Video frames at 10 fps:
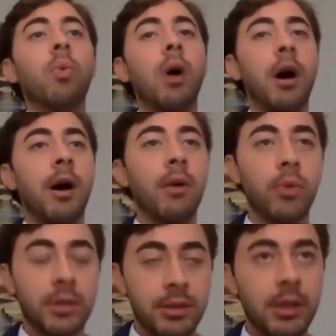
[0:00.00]
uh,
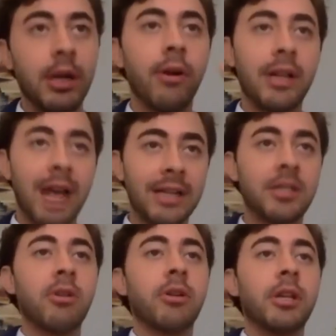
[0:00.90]
was, you know, at
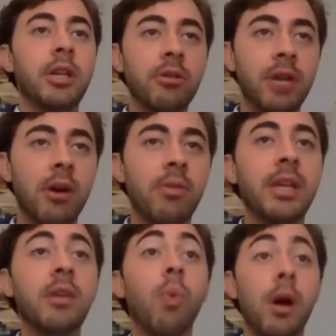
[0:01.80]
Gladstone in Kyoto, and
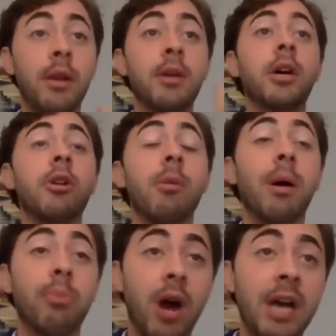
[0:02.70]
he won the
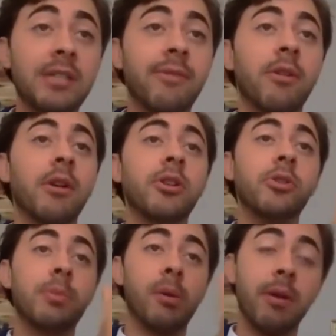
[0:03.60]
Nobel Prize for
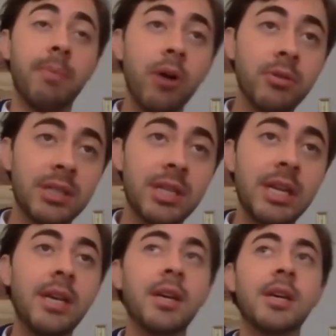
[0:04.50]
induced
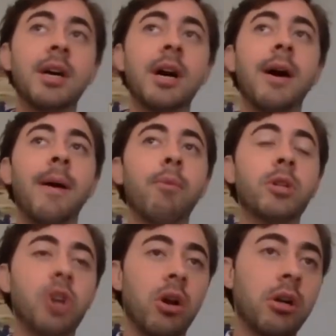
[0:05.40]
pluripotency uh,
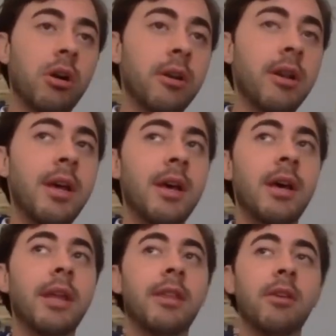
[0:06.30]
with John Gurdon
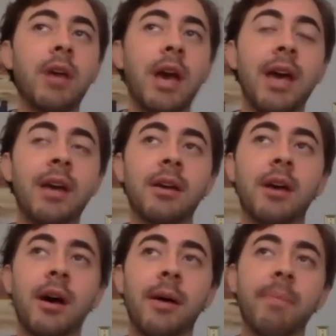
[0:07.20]
in the U K.
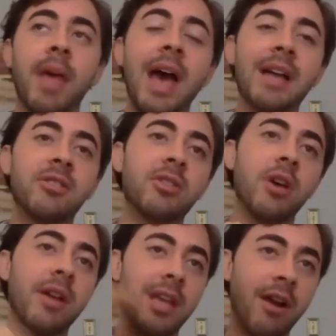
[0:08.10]
Um, and
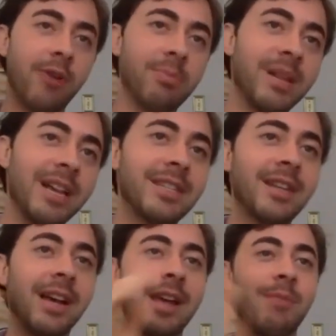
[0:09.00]
so at that other place,
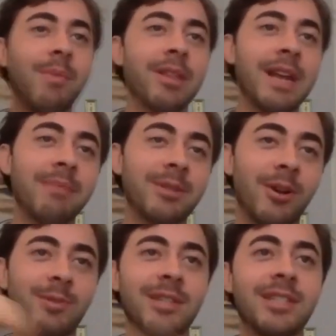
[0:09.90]
I can't remember the name,
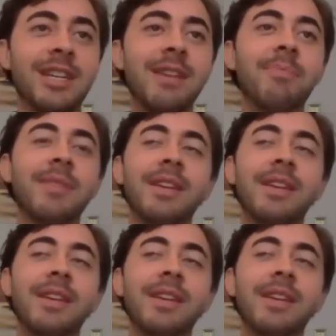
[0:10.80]
starts with a C.